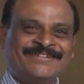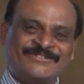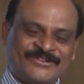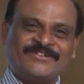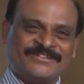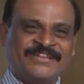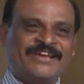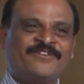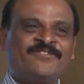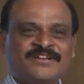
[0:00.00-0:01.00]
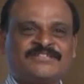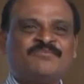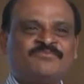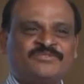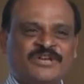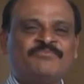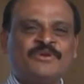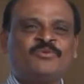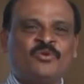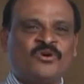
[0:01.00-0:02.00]
So they have got some
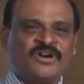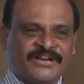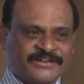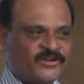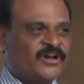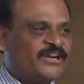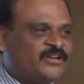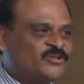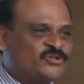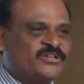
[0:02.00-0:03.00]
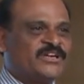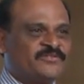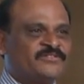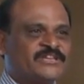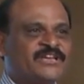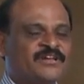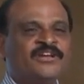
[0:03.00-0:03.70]
people who have got a talent to show that skill.